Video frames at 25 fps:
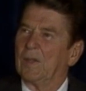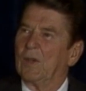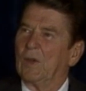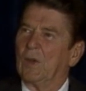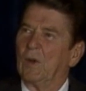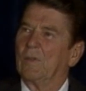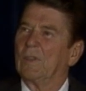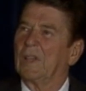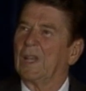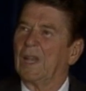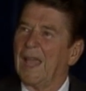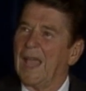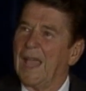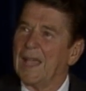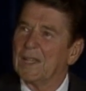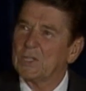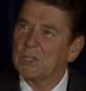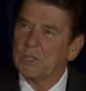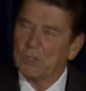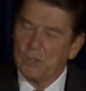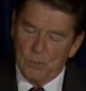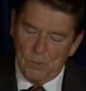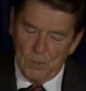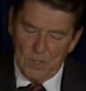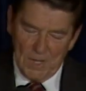Over the
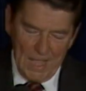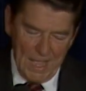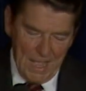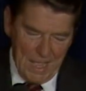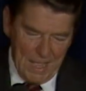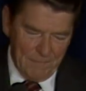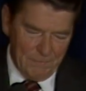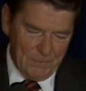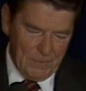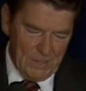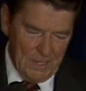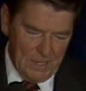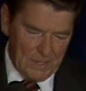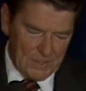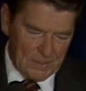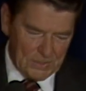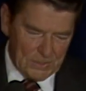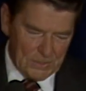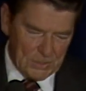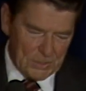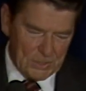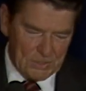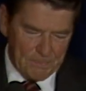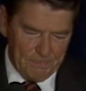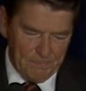last two and a half
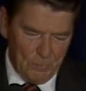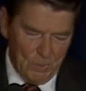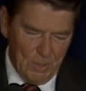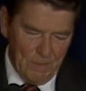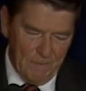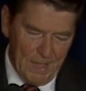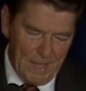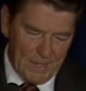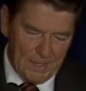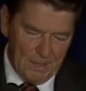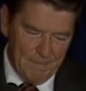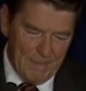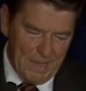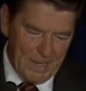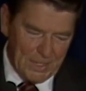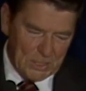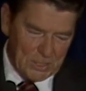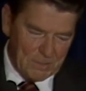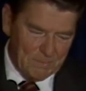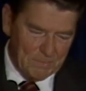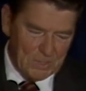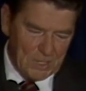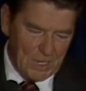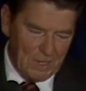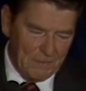years, we've had to make
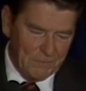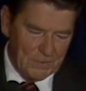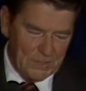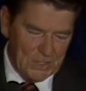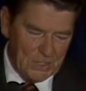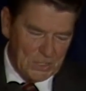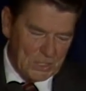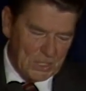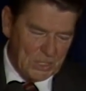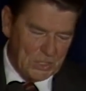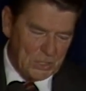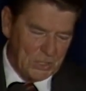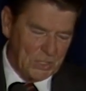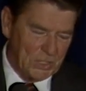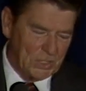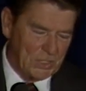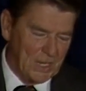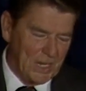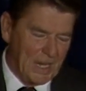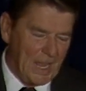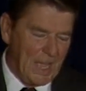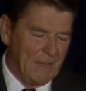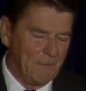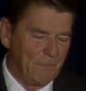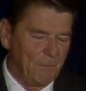some tough decisions,
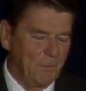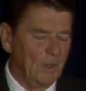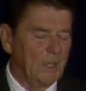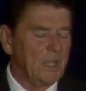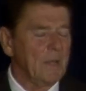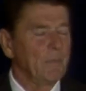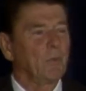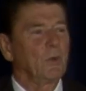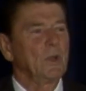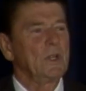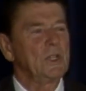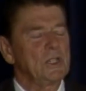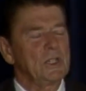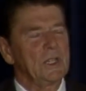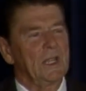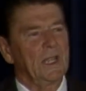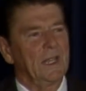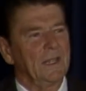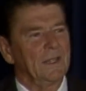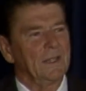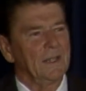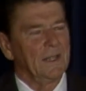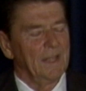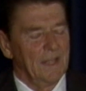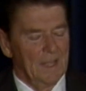and I fully
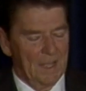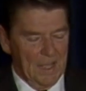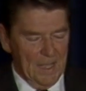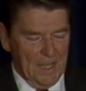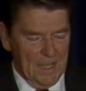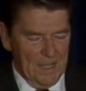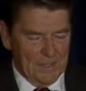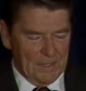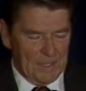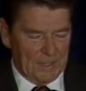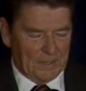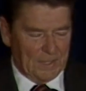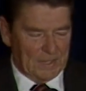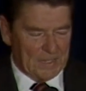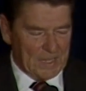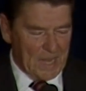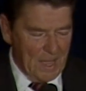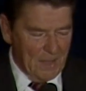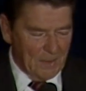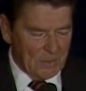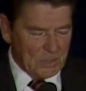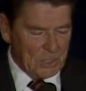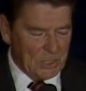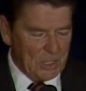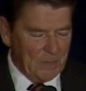appreciate that the
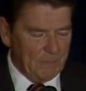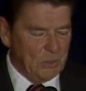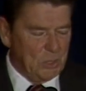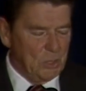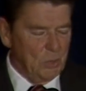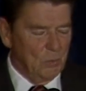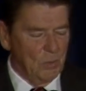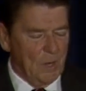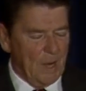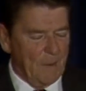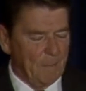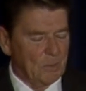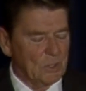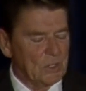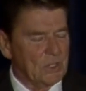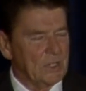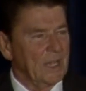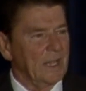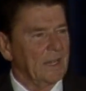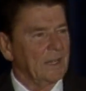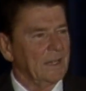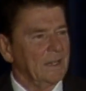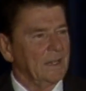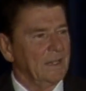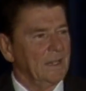townships you
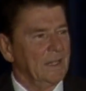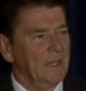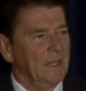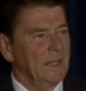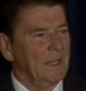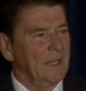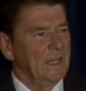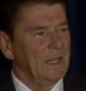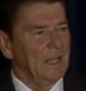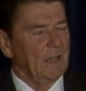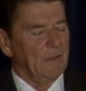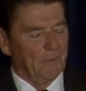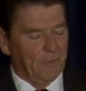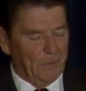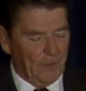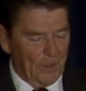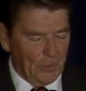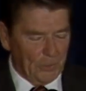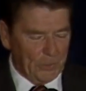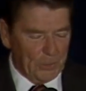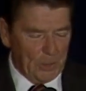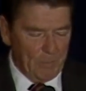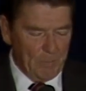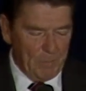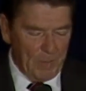represent have
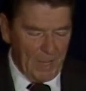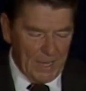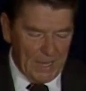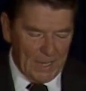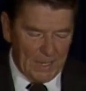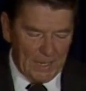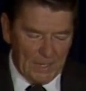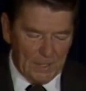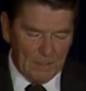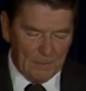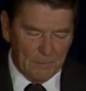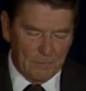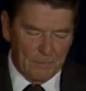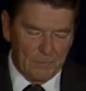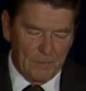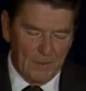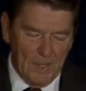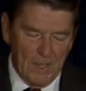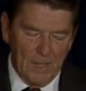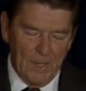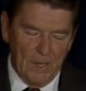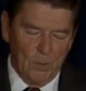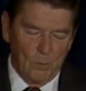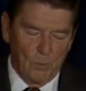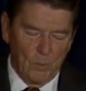felt the pain of
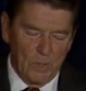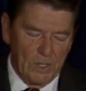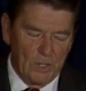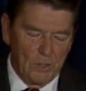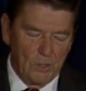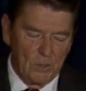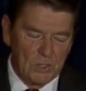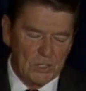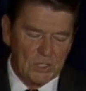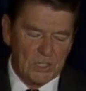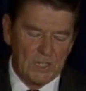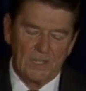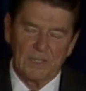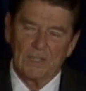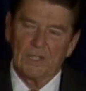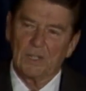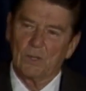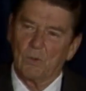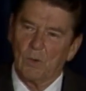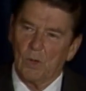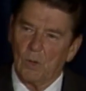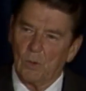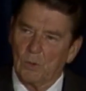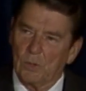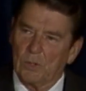reducing the
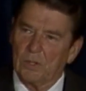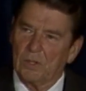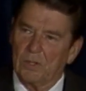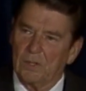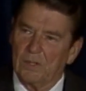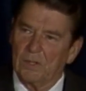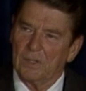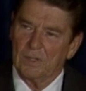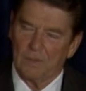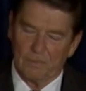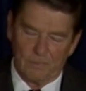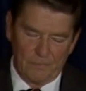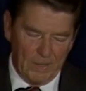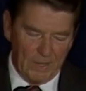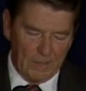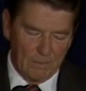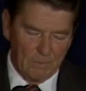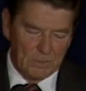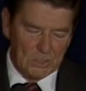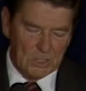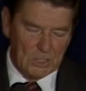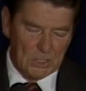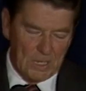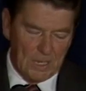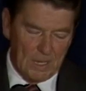growth of
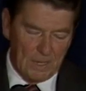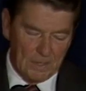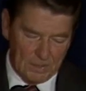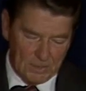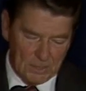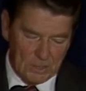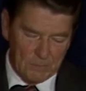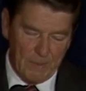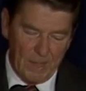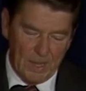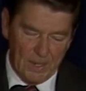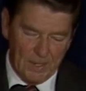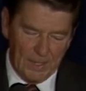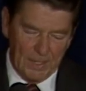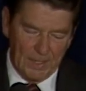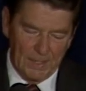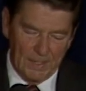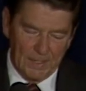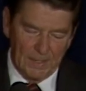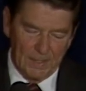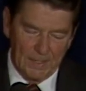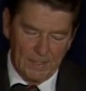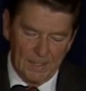federal spending.